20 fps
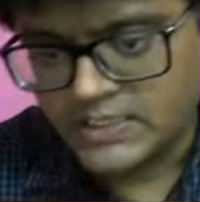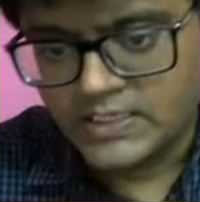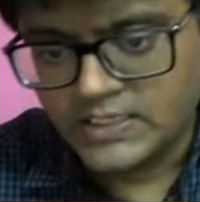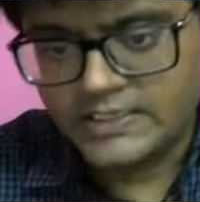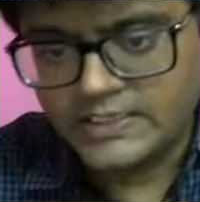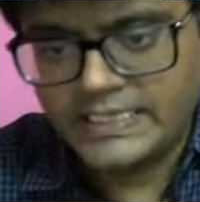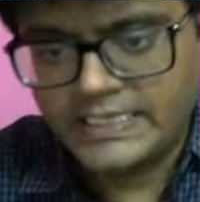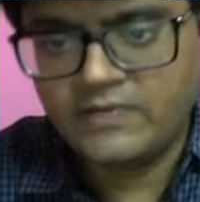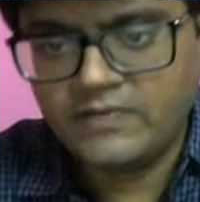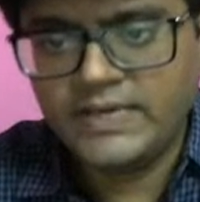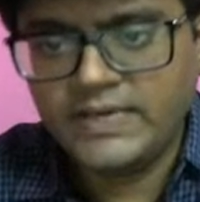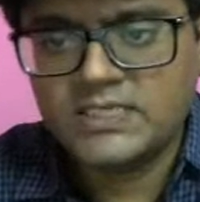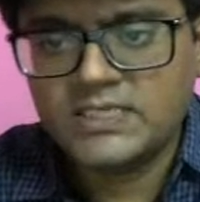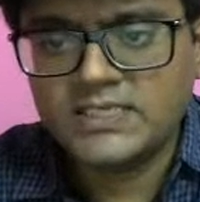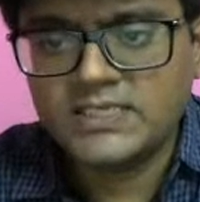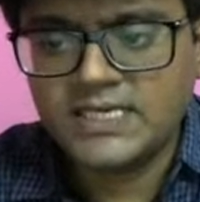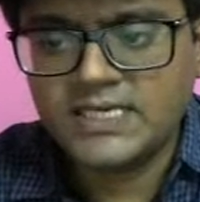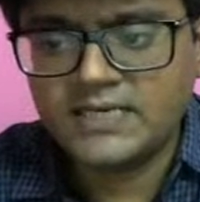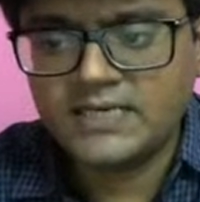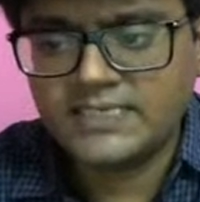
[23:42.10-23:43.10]

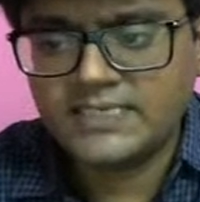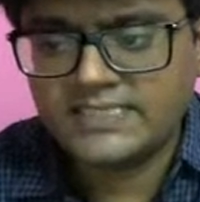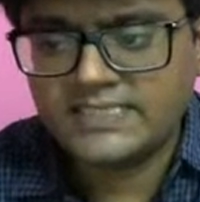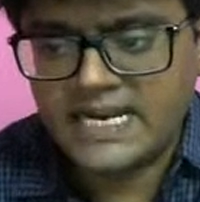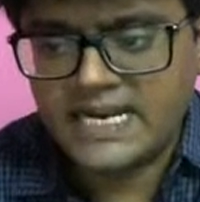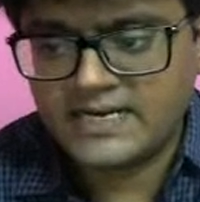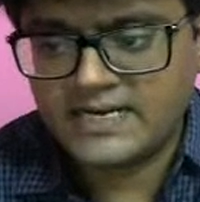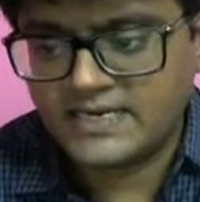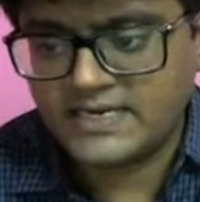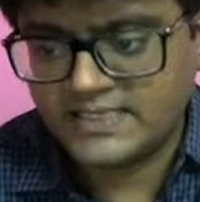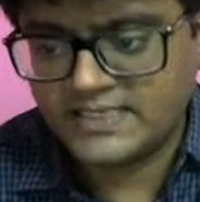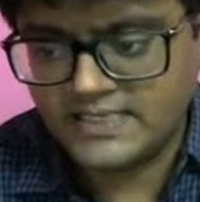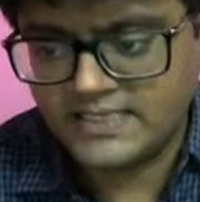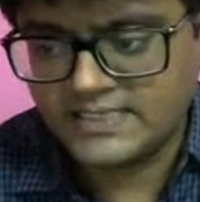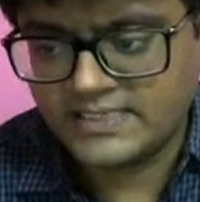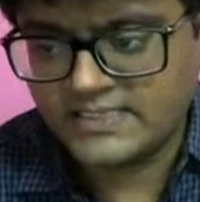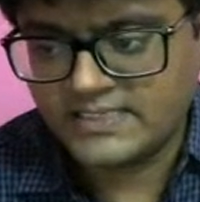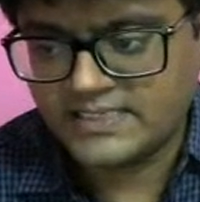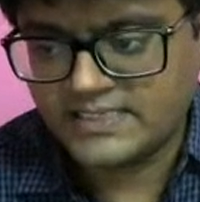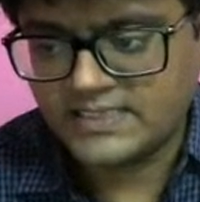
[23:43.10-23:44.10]
derivations or the standard
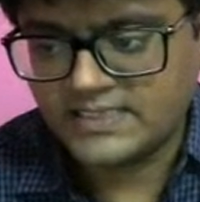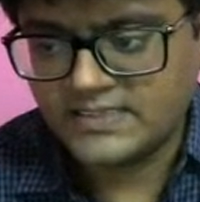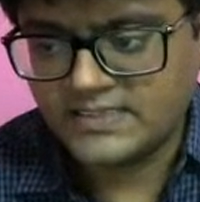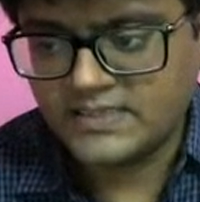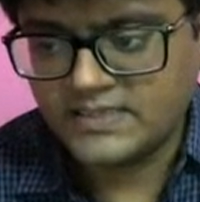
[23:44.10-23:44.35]
results.